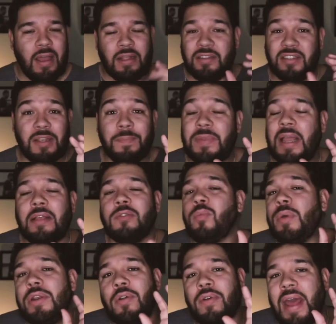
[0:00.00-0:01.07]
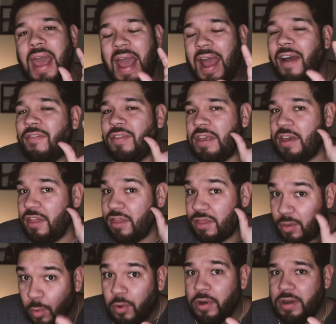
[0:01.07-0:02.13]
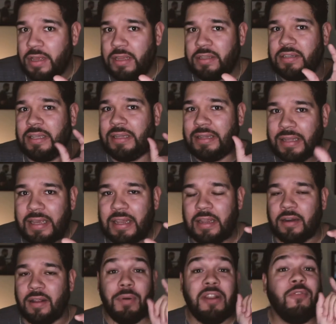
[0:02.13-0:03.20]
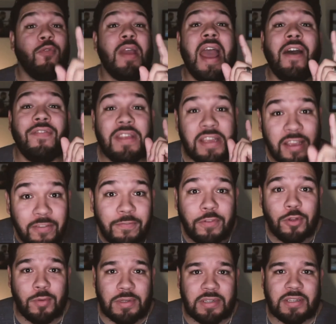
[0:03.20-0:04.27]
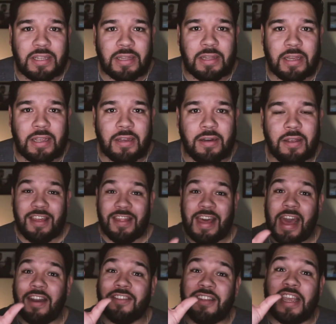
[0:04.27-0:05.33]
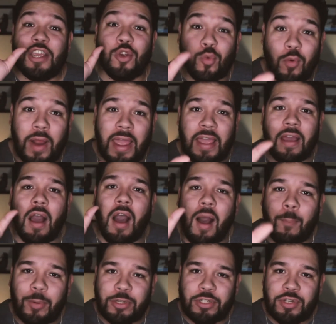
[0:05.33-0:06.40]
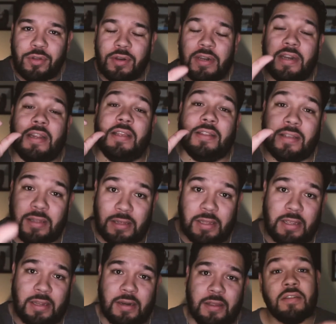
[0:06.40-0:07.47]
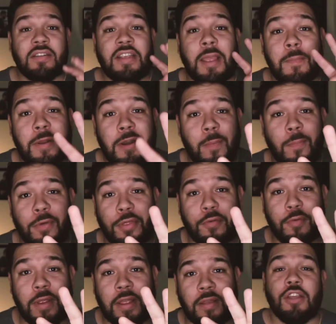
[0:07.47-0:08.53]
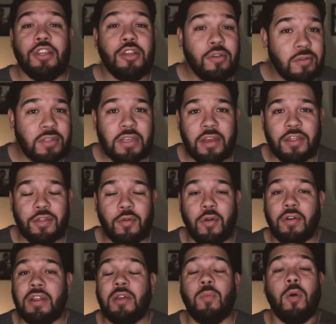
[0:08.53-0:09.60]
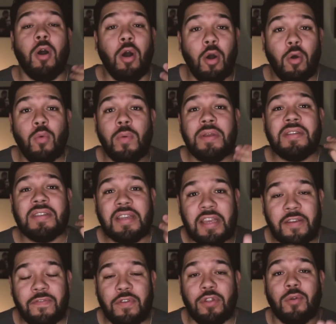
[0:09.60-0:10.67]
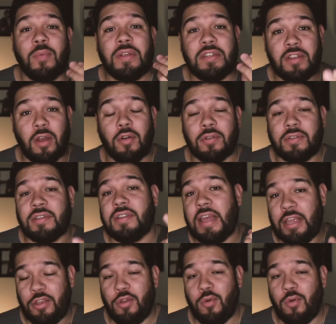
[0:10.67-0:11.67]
And sometimes we don't have the authority to lead. But if we have the influence to lead, then that is a great opportunity to lead. Statement number three, using authority will always give you the results that you